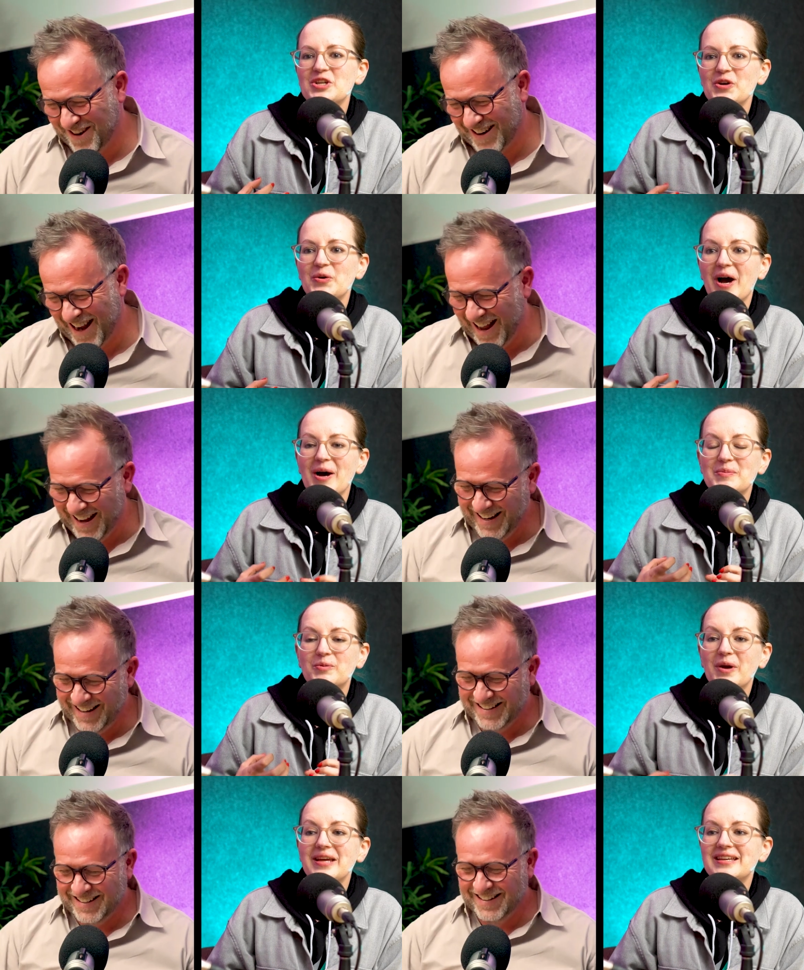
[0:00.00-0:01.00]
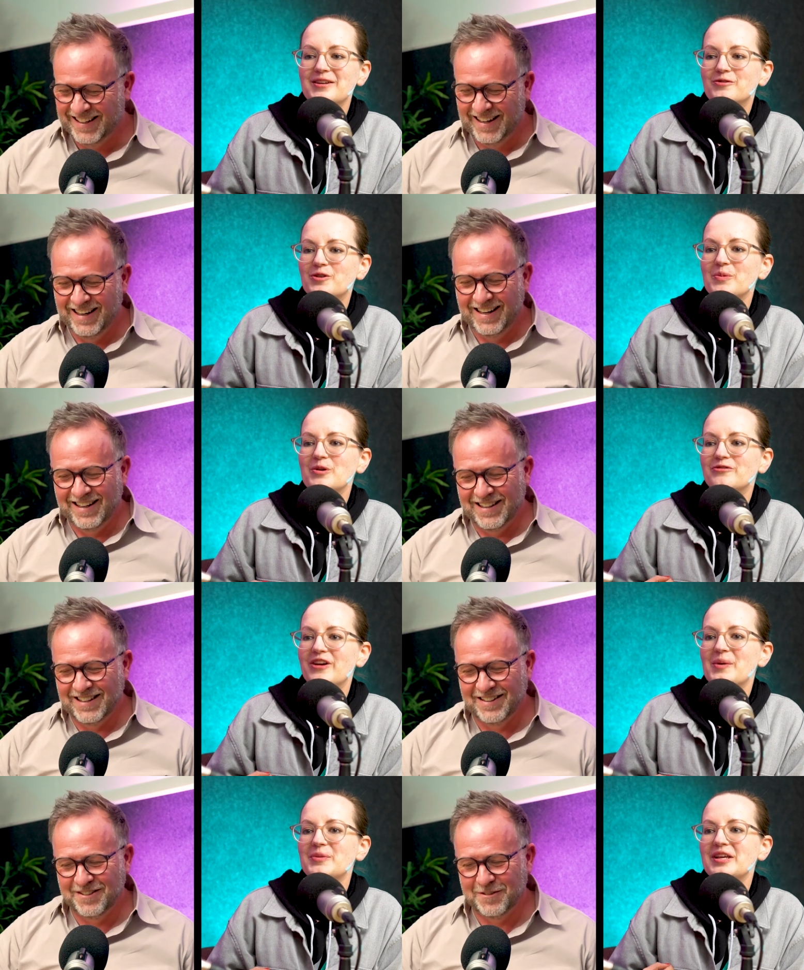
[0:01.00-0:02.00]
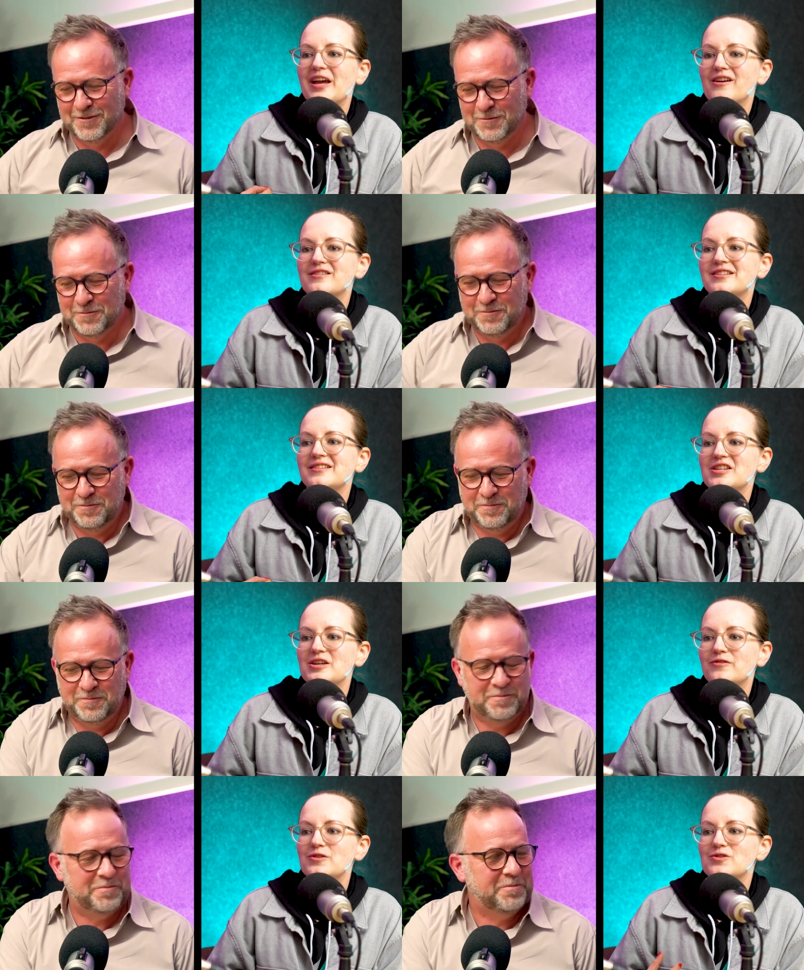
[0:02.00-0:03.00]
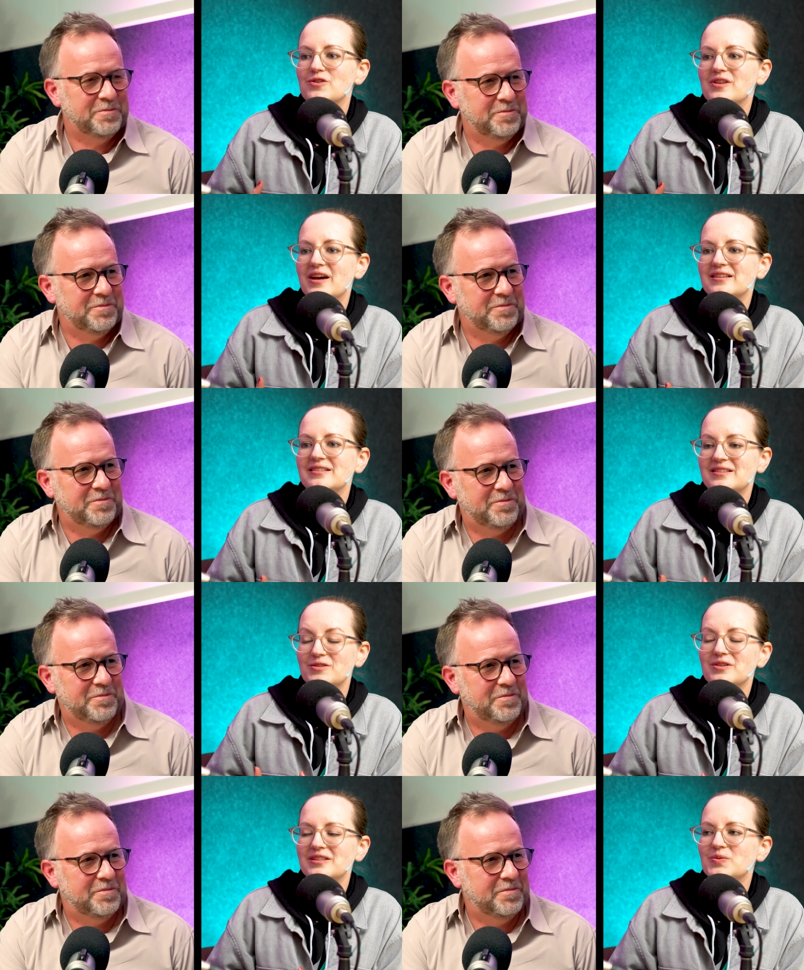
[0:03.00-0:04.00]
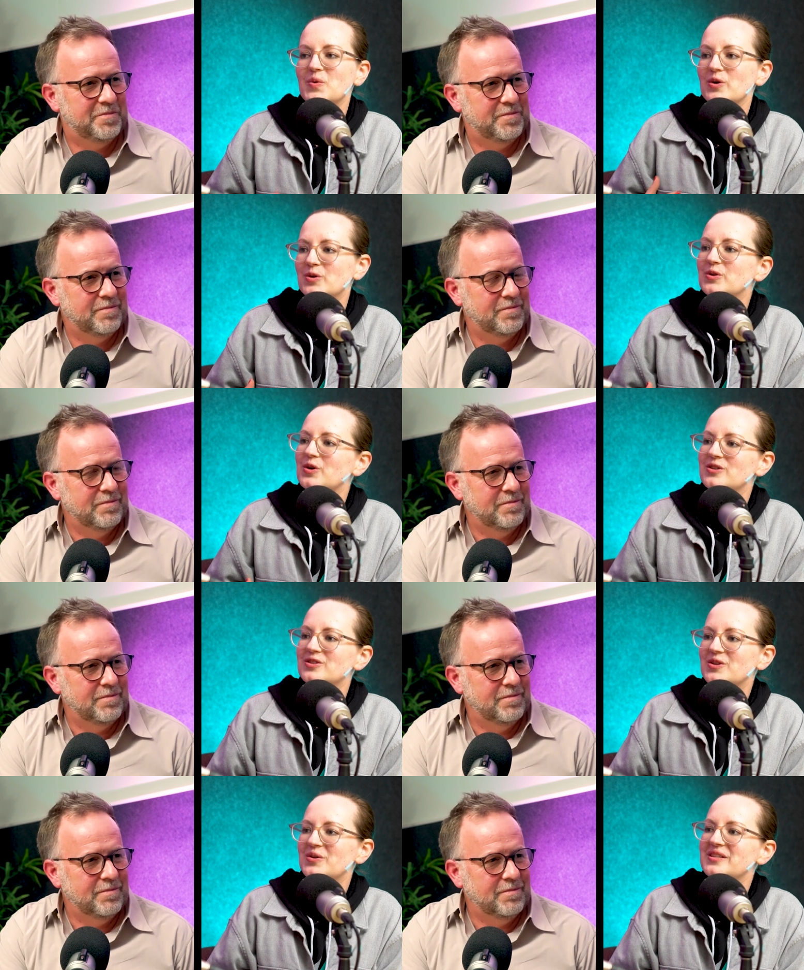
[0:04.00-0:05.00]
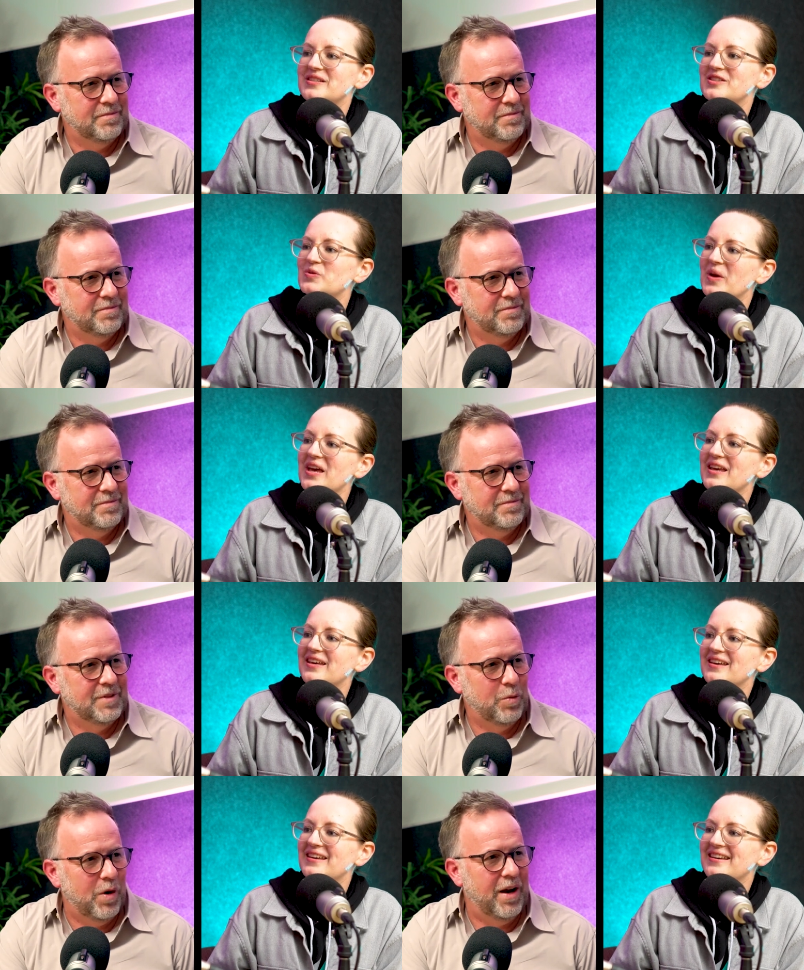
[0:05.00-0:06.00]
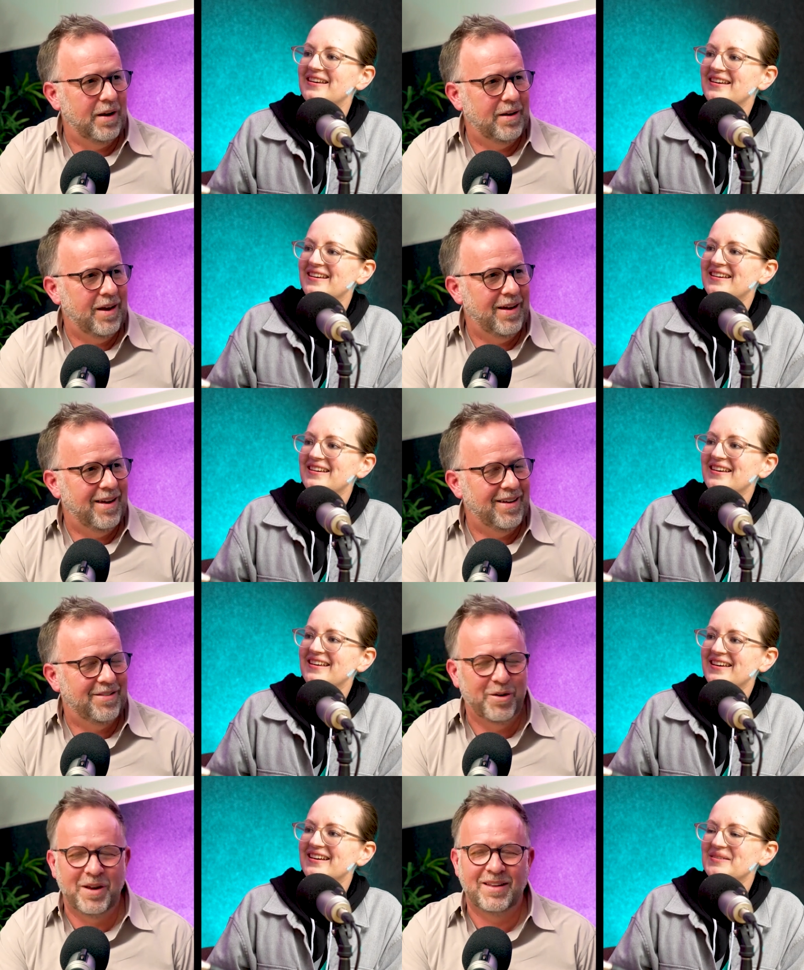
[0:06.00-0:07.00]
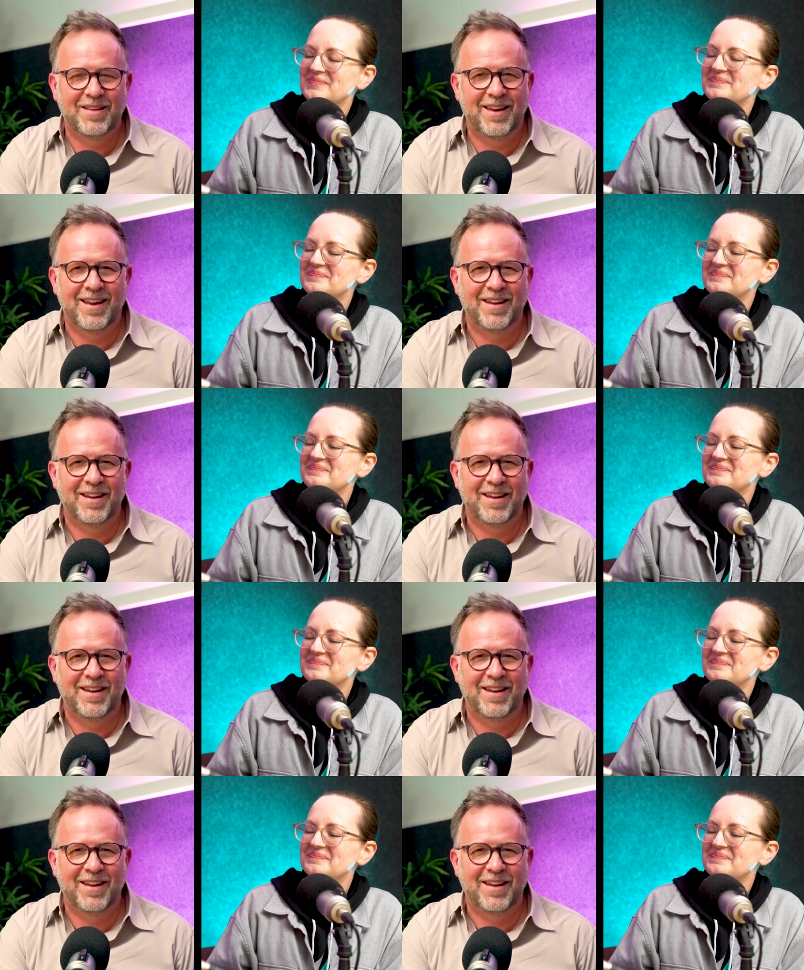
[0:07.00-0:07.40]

Speaker 1: you guy. are breaking from your family heritage if you do that. Do this. What could the consequences be?
Speaker 2: Right. Yeah. Yeah so yeah. yeah,